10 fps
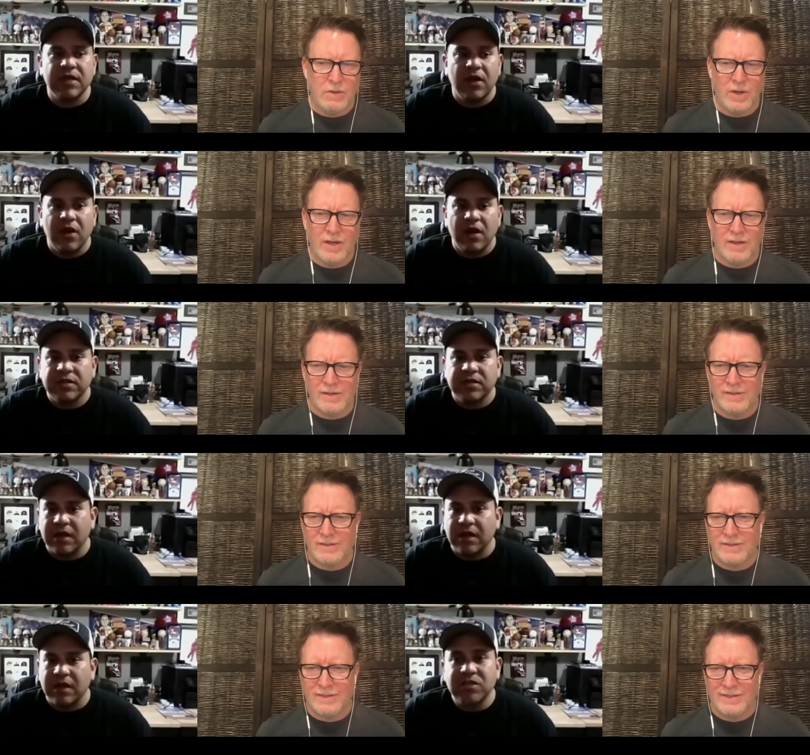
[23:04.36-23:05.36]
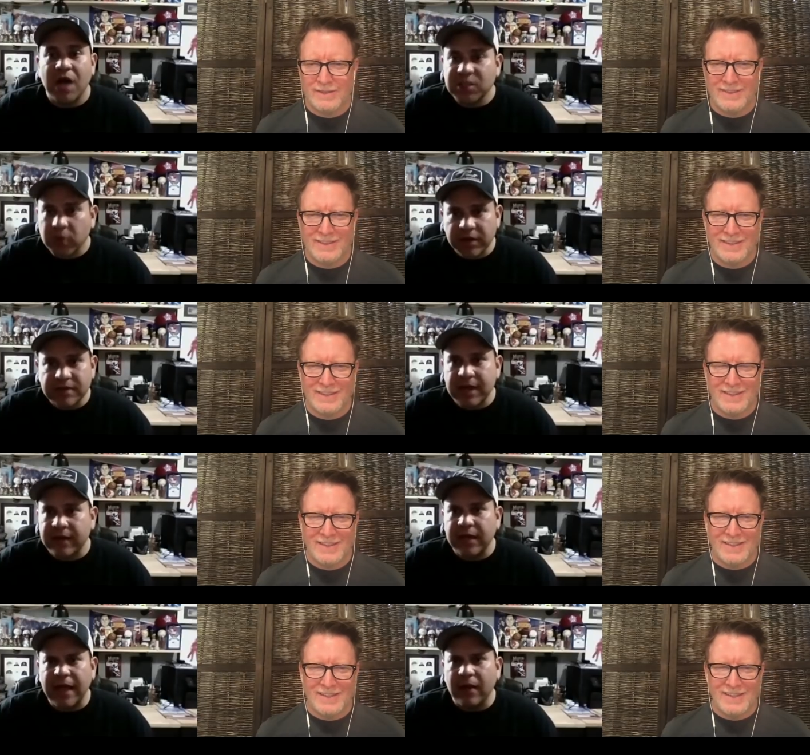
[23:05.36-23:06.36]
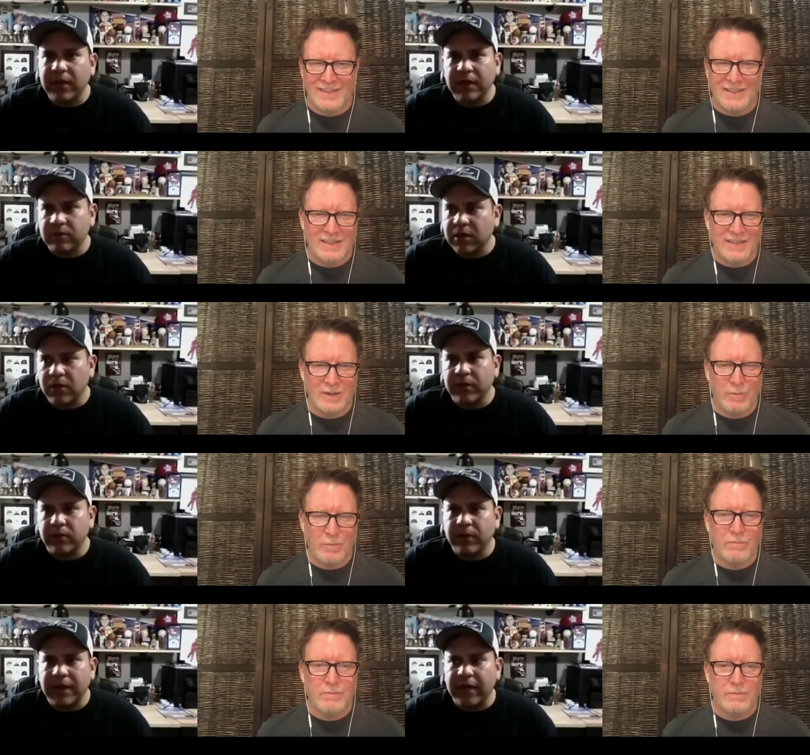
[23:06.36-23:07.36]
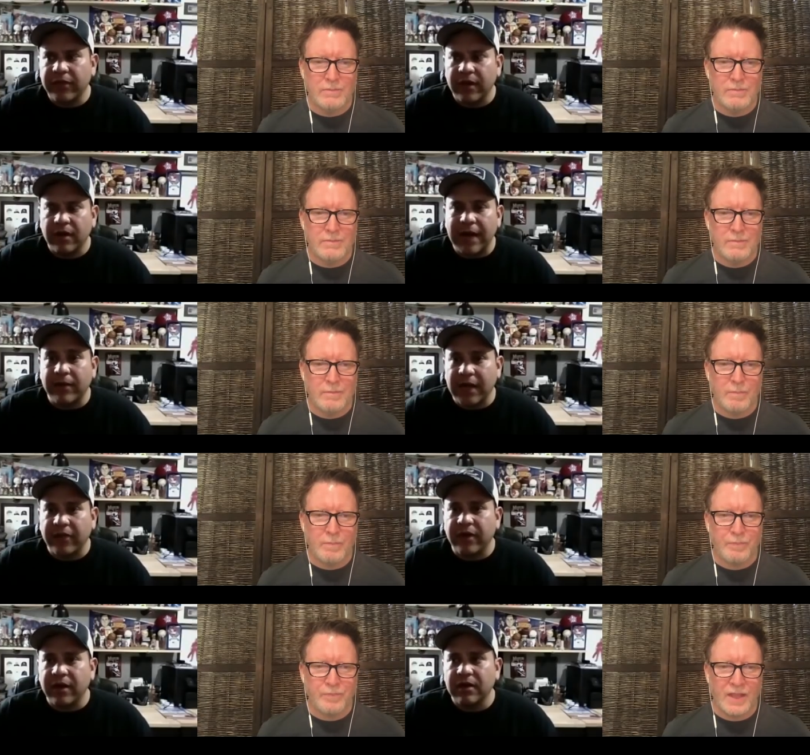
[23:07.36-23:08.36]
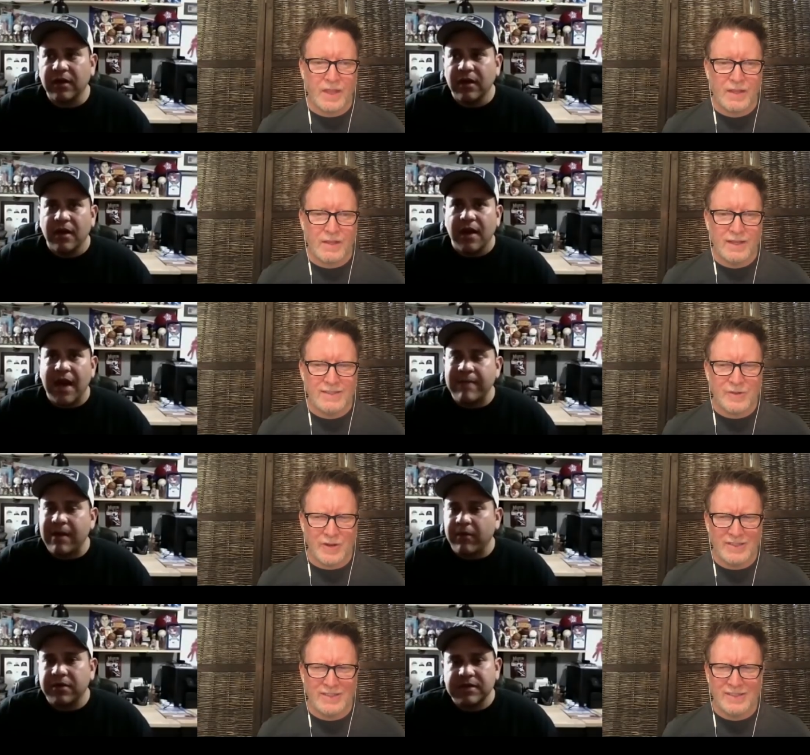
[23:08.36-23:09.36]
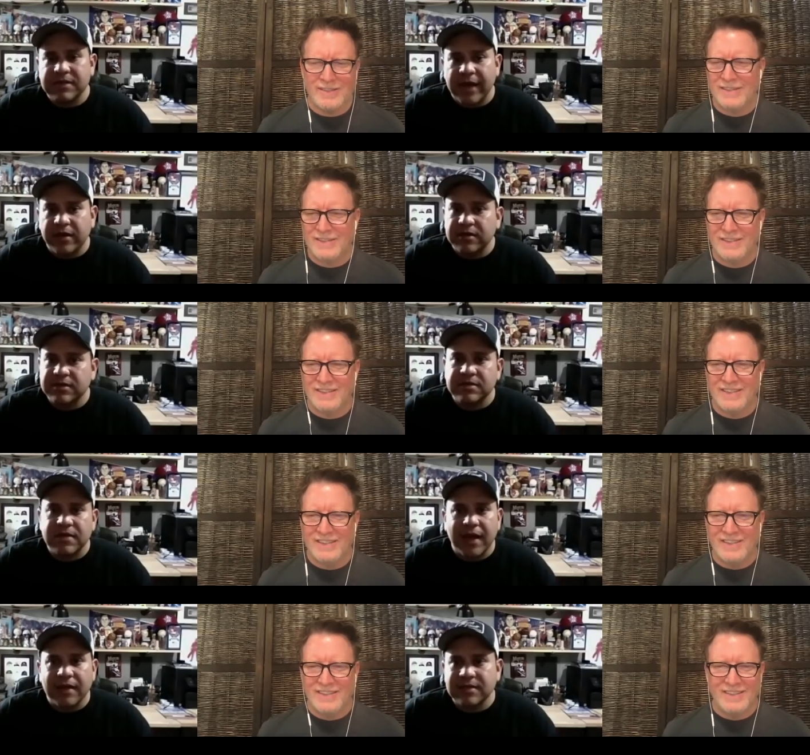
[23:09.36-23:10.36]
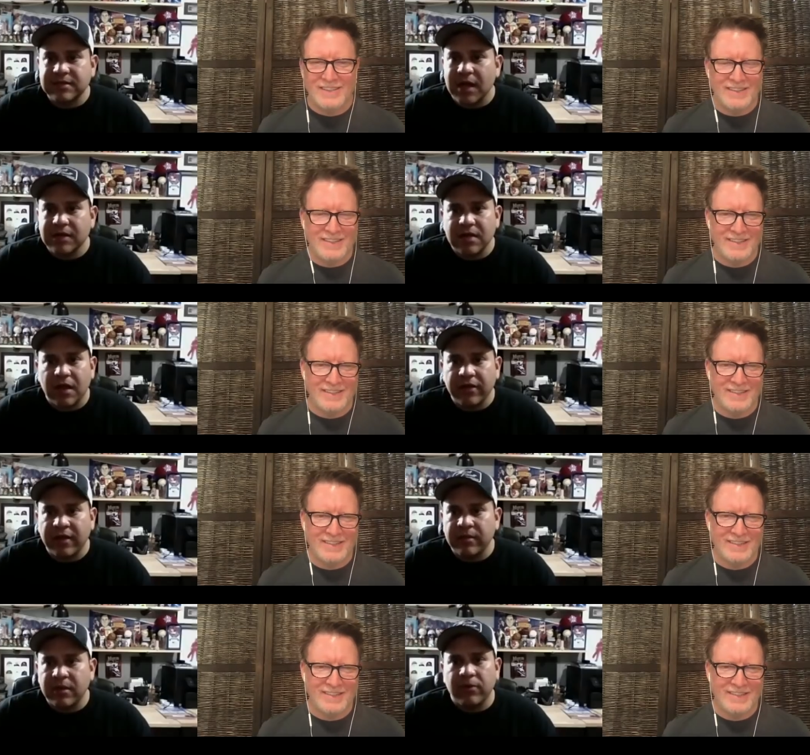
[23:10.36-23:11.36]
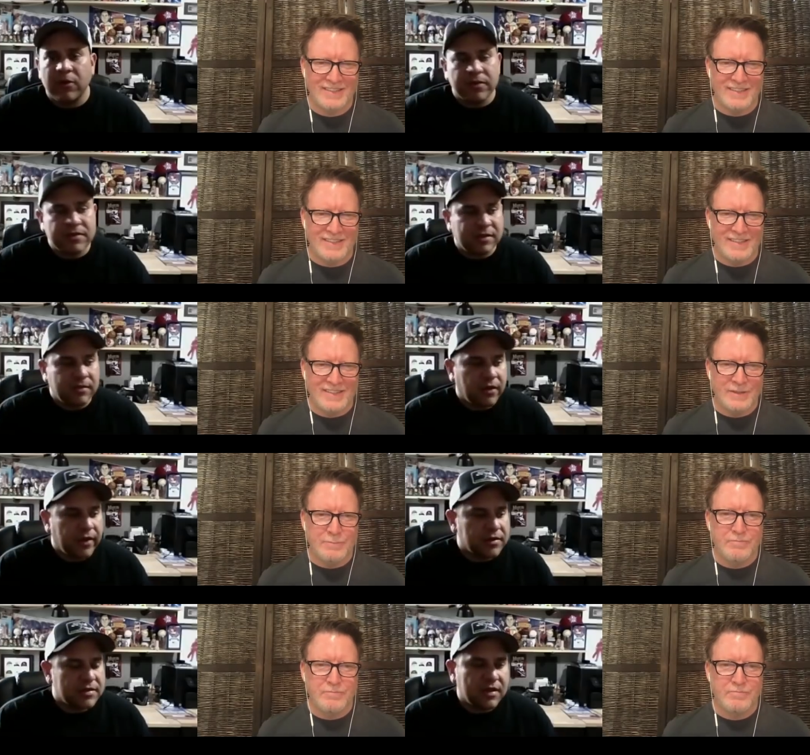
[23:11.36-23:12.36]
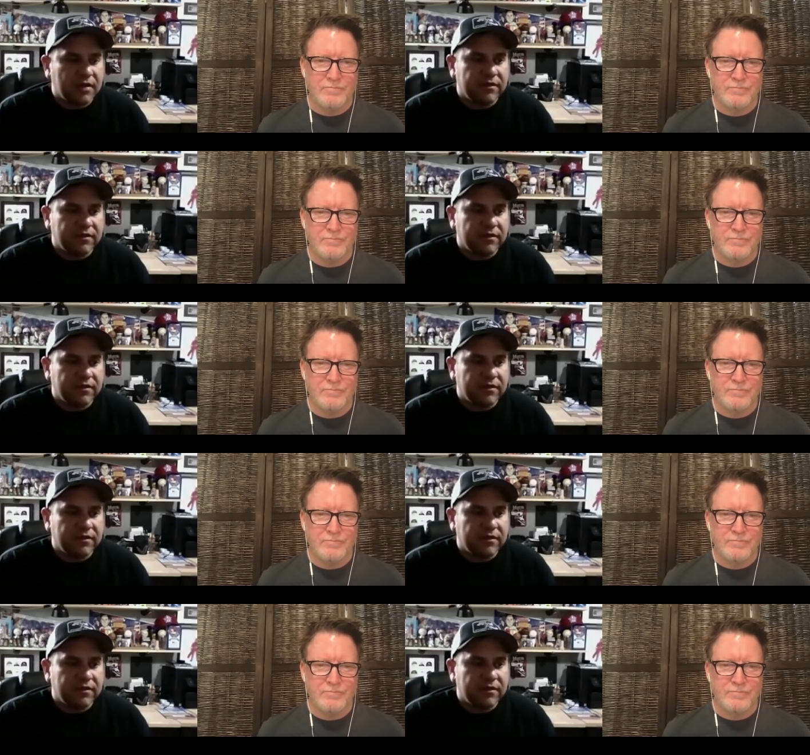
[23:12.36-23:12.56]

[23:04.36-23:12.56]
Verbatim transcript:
Speaker 1: wow! Talk to our design. yeah, we you know we, we went out there. I went out there and I That's met with crazy. their designers. I got to talk to all of them, their promo team, and all that good stuff.